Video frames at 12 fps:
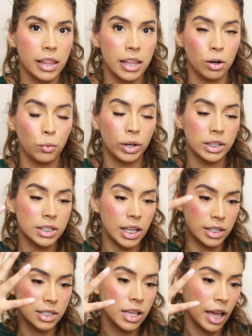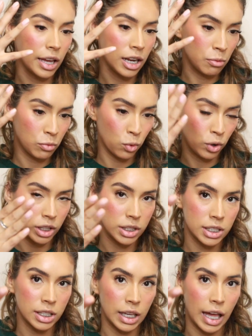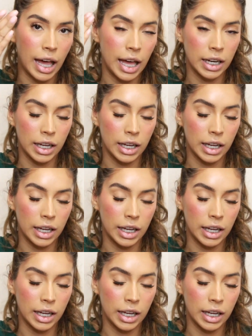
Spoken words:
and then once that's set, I'm going to add